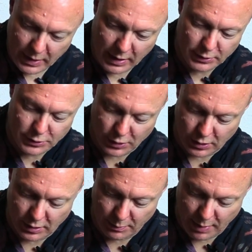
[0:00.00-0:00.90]

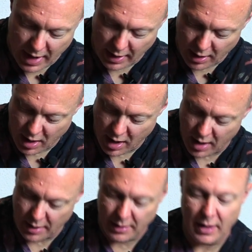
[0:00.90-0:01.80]
inserted back
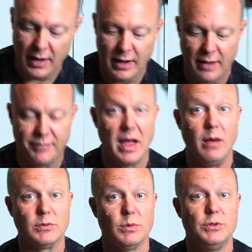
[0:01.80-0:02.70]
on if that
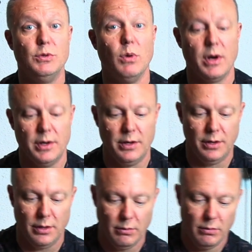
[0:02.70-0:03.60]
was what you wanted to
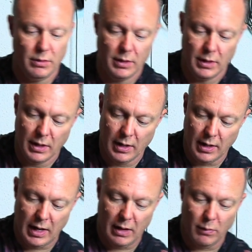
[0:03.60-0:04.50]
do.
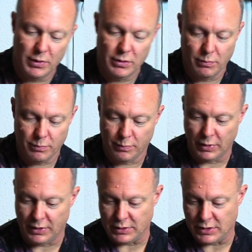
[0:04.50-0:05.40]
And when you
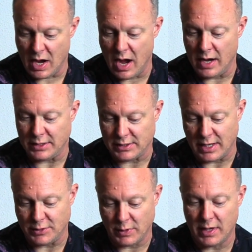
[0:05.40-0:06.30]
put this on, it
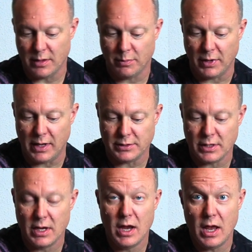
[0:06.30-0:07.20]
slides right into place,
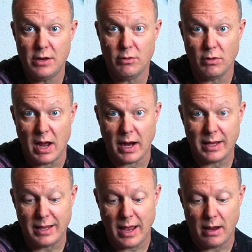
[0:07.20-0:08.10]
and you lock
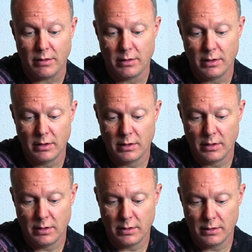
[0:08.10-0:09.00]
it down,
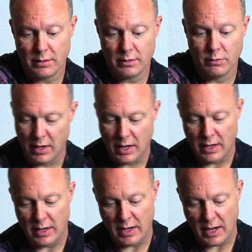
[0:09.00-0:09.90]

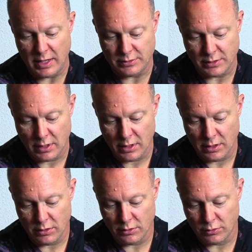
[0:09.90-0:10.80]
and then it has
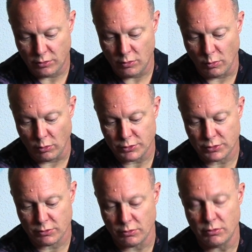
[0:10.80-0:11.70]
two more
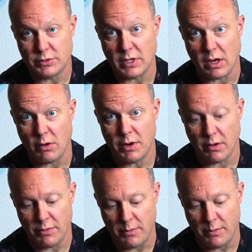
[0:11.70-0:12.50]
screws that go here on